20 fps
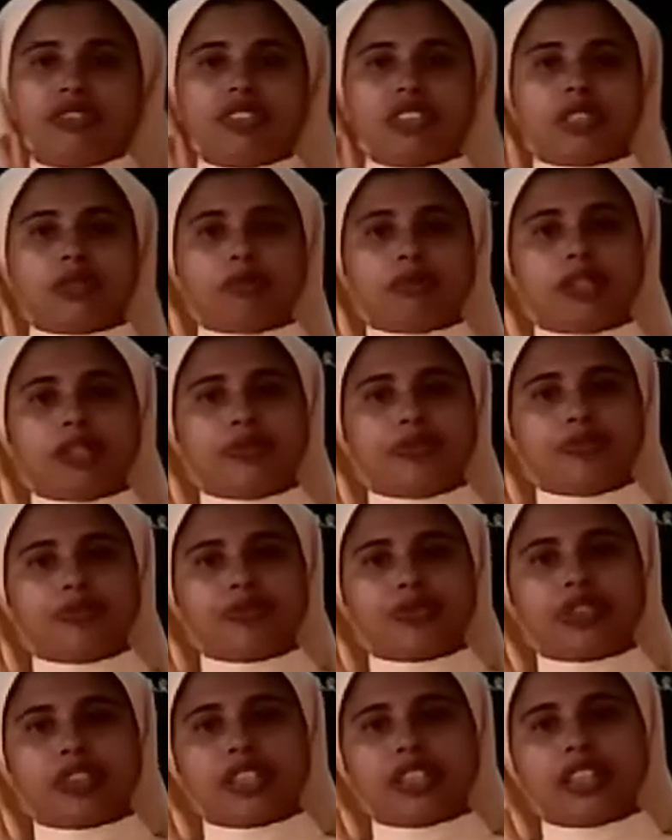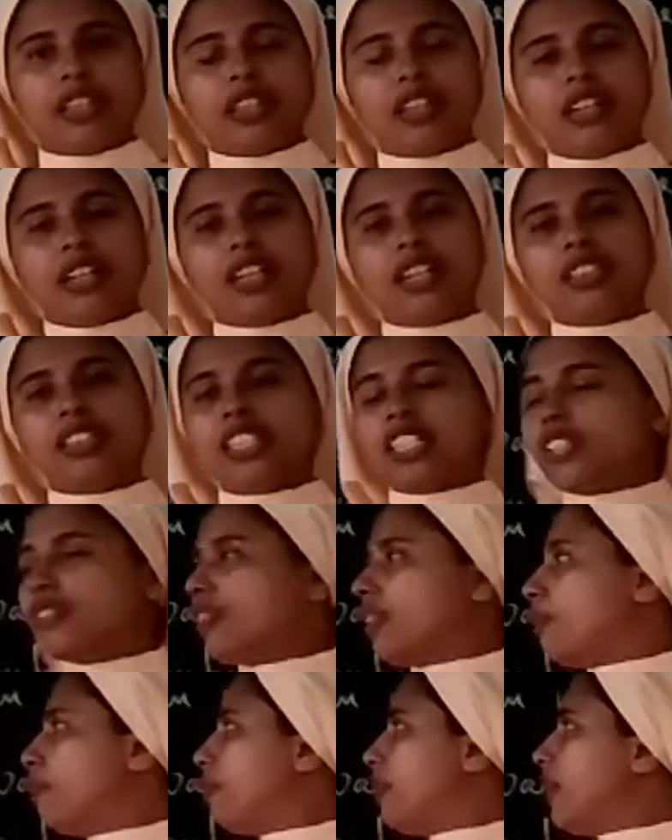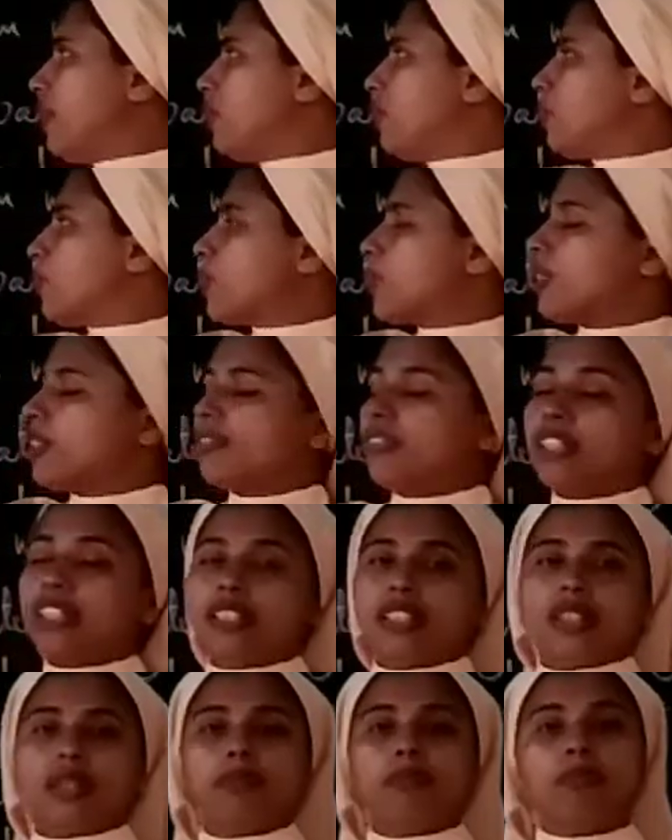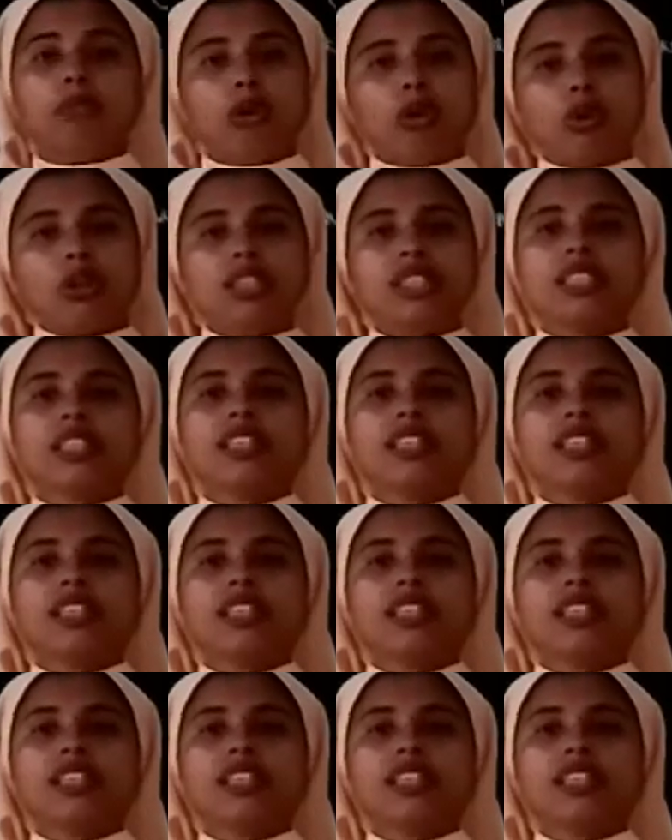with me. This will be used with both